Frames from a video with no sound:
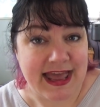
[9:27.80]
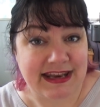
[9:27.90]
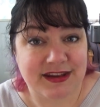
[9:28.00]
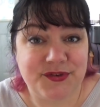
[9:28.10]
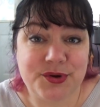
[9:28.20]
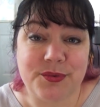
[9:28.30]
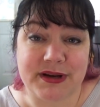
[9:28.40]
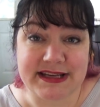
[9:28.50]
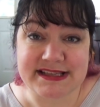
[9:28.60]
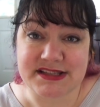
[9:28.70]
And if you're
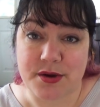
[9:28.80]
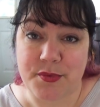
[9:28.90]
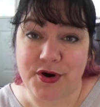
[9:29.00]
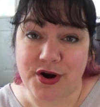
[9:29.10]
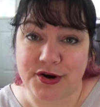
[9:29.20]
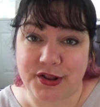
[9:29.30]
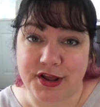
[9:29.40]
wanting some more art a